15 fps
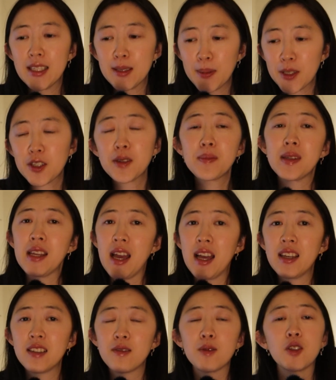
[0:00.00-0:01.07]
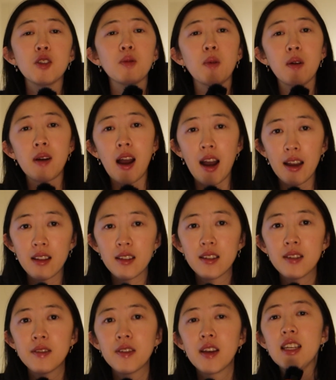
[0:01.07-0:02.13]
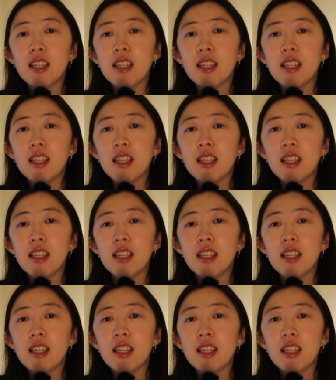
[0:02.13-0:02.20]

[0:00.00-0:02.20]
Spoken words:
Especially Manhattan, which is where I live,